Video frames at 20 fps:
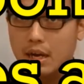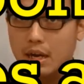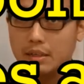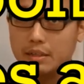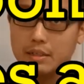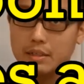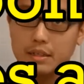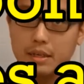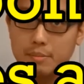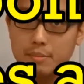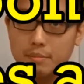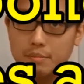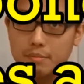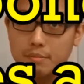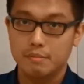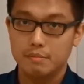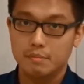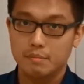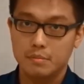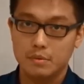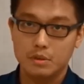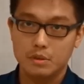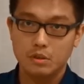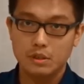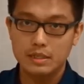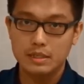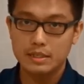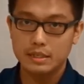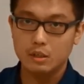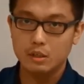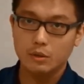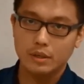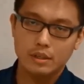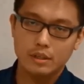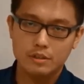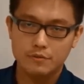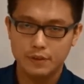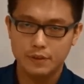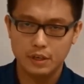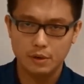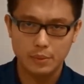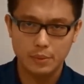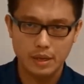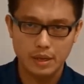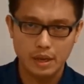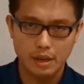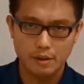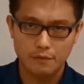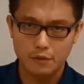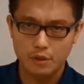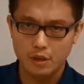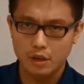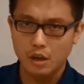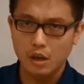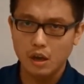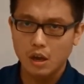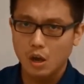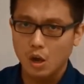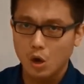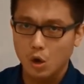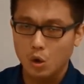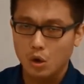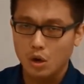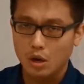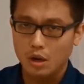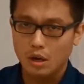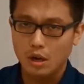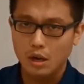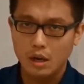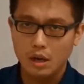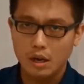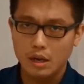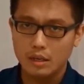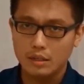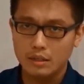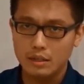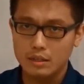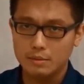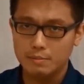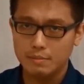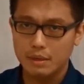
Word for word: are the same. So let's take a look at this figure we have here. Uh, this